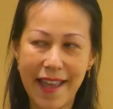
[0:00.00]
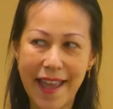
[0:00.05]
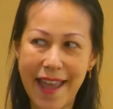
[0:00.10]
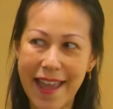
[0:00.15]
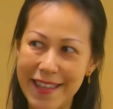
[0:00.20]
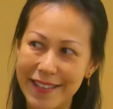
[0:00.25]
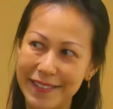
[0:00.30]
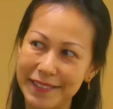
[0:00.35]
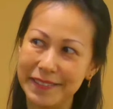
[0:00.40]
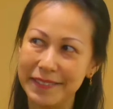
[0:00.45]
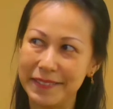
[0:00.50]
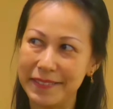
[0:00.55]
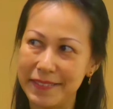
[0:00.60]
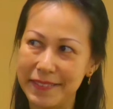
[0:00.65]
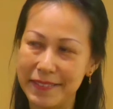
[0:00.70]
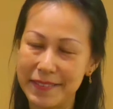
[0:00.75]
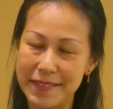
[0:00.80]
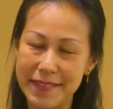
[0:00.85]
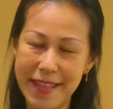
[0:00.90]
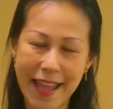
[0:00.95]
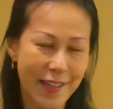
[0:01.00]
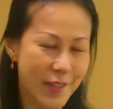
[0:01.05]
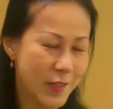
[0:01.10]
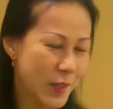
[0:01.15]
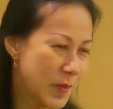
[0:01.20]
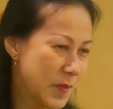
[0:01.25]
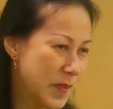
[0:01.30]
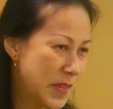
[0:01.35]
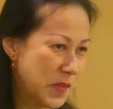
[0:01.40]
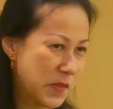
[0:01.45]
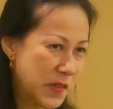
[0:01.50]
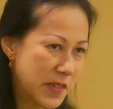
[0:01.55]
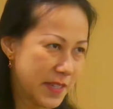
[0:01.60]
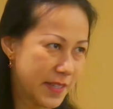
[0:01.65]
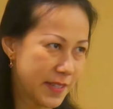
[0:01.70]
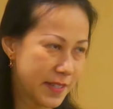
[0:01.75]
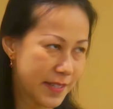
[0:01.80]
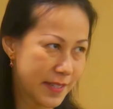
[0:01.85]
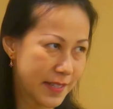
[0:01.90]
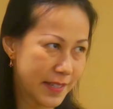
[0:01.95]
And that to me
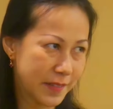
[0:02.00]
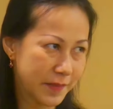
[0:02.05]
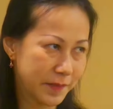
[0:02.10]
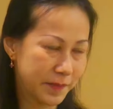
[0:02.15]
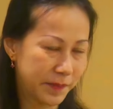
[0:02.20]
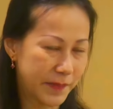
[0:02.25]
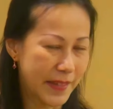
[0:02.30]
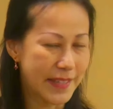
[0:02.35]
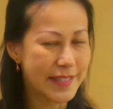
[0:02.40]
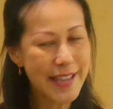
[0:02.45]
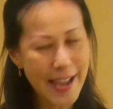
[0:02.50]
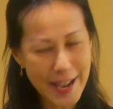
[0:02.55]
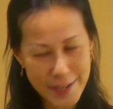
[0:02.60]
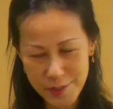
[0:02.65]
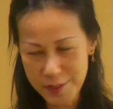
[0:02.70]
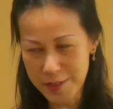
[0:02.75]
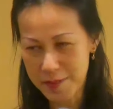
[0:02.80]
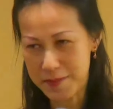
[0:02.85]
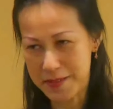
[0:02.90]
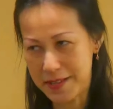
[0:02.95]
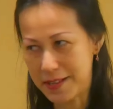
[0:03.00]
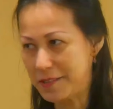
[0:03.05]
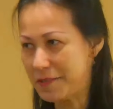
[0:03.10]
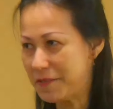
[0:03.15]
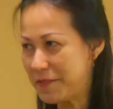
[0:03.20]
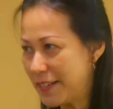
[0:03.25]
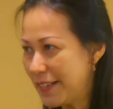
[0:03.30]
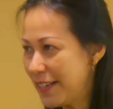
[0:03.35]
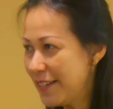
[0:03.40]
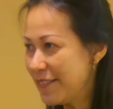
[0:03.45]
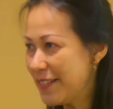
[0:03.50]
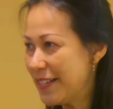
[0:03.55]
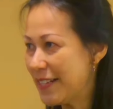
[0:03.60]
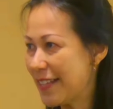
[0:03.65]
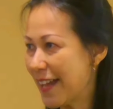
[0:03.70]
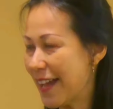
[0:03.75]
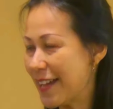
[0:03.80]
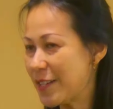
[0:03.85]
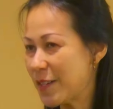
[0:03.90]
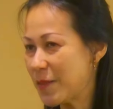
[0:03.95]
was, it touched me. It really, really
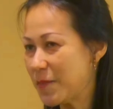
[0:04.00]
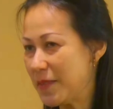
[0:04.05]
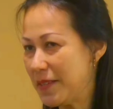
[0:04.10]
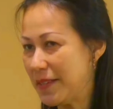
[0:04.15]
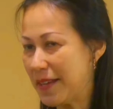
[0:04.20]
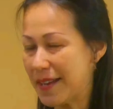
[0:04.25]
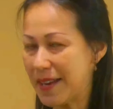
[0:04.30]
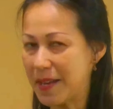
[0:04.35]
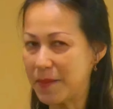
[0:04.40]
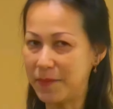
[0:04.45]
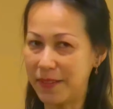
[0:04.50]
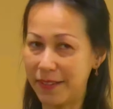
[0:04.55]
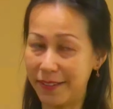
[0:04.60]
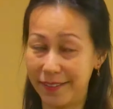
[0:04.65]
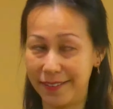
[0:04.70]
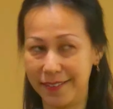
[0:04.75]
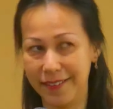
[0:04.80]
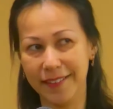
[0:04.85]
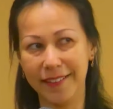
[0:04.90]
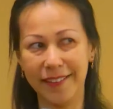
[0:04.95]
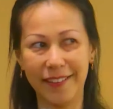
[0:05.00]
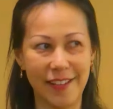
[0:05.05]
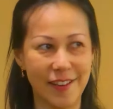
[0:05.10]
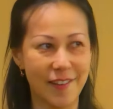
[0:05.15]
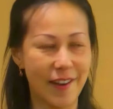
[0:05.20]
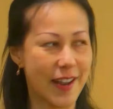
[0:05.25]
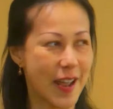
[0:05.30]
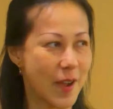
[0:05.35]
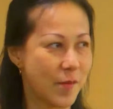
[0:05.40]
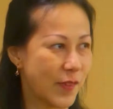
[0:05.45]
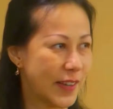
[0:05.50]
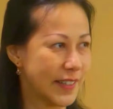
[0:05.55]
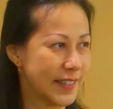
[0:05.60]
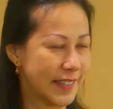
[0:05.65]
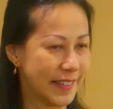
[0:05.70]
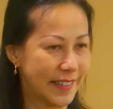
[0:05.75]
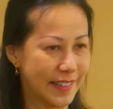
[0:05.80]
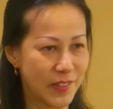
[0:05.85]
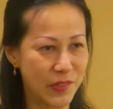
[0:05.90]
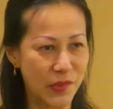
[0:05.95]
touched me. And I'm like, here I am
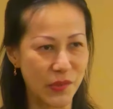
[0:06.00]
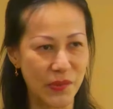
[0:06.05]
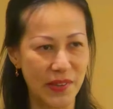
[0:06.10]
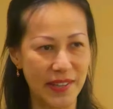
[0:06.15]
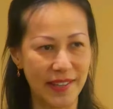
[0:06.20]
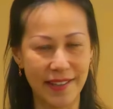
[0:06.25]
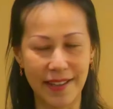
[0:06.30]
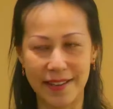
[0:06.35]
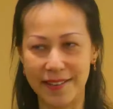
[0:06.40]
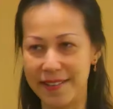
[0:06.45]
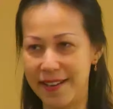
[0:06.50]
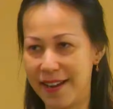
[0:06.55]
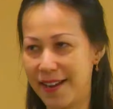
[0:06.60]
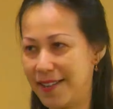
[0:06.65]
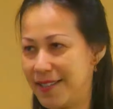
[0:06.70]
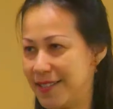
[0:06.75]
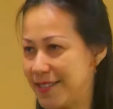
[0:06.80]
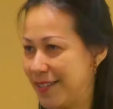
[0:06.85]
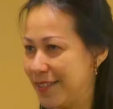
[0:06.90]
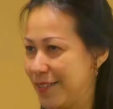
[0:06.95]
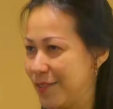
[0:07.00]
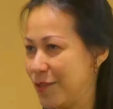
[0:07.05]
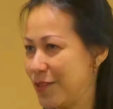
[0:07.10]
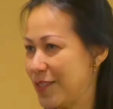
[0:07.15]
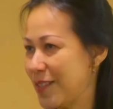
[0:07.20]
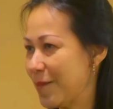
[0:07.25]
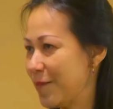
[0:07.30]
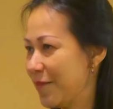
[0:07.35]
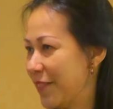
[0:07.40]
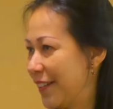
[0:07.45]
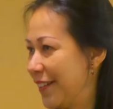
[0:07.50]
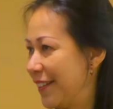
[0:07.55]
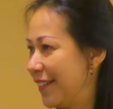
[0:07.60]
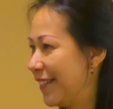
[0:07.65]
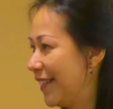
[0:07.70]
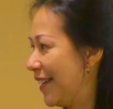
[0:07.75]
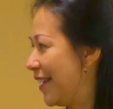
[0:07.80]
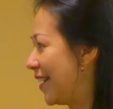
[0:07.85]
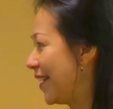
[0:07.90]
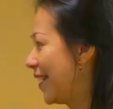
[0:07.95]
wanting her to wink and dance and do some funny
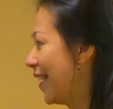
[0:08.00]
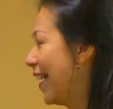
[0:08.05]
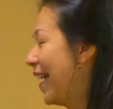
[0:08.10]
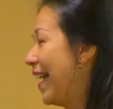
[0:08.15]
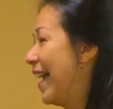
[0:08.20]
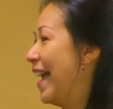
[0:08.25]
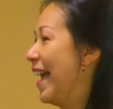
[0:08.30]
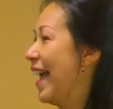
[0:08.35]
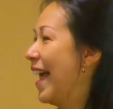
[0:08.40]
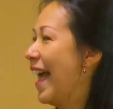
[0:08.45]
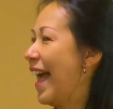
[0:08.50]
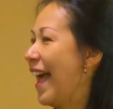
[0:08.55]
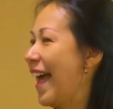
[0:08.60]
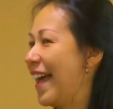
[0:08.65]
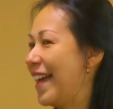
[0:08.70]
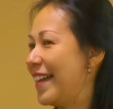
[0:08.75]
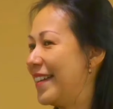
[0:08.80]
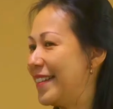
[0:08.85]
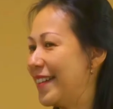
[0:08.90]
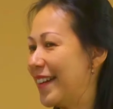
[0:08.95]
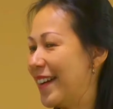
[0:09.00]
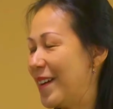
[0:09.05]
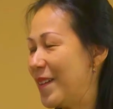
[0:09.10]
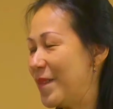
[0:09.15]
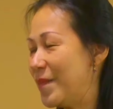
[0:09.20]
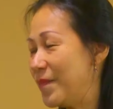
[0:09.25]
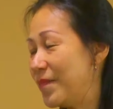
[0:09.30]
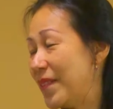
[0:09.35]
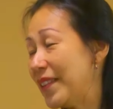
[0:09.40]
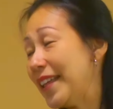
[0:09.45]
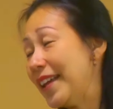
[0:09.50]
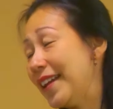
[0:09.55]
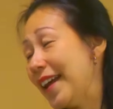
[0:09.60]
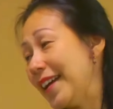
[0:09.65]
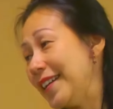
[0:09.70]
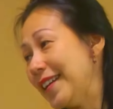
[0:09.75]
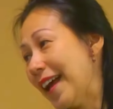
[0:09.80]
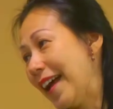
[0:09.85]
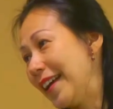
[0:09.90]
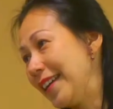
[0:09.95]
thing. And but then
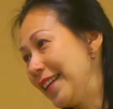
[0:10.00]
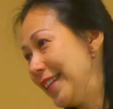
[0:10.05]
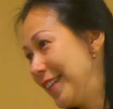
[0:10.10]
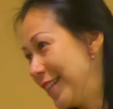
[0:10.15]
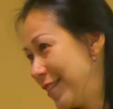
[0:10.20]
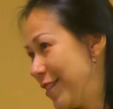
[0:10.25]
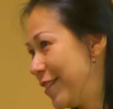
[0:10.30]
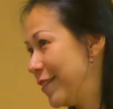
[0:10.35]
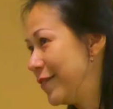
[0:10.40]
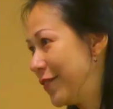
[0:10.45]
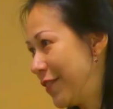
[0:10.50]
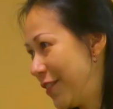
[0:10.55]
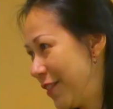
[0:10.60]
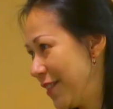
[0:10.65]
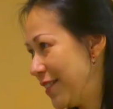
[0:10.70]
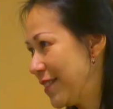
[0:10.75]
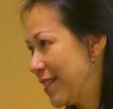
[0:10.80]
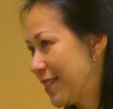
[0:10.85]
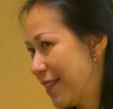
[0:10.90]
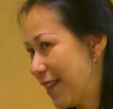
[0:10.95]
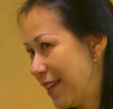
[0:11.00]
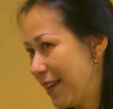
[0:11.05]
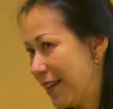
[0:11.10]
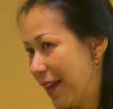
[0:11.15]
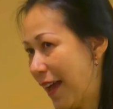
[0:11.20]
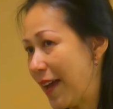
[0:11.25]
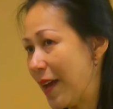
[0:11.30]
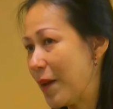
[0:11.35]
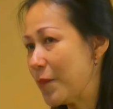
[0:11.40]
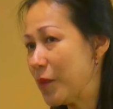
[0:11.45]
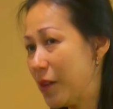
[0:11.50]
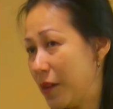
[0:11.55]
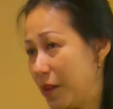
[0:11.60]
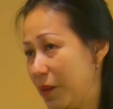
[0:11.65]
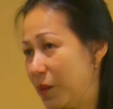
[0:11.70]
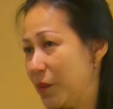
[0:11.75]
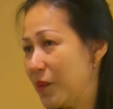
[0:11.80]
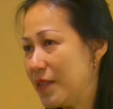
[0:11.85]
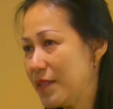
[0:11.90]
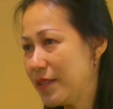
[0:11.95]
I hear her voice saying, I am
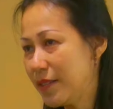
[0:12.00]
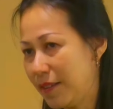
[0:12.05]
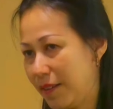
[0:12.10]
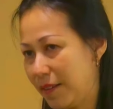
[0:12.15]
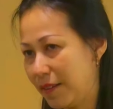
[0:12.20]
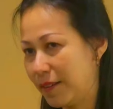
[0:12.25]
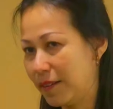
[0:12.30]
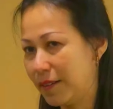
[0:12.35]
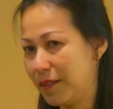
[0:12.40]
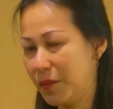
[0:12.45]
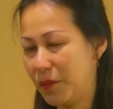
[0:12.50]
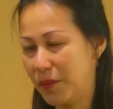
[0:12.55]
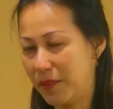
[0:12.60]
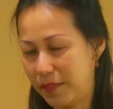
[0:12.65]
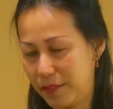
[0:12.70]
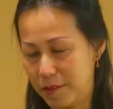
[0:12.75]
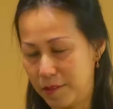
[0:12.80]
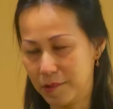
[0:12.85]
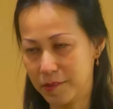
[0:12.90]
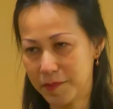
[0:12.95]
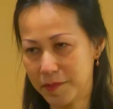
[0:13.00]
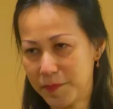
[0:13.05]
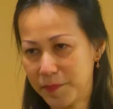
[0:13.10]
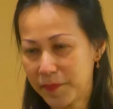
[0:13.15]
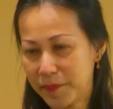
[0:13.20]
always here with you.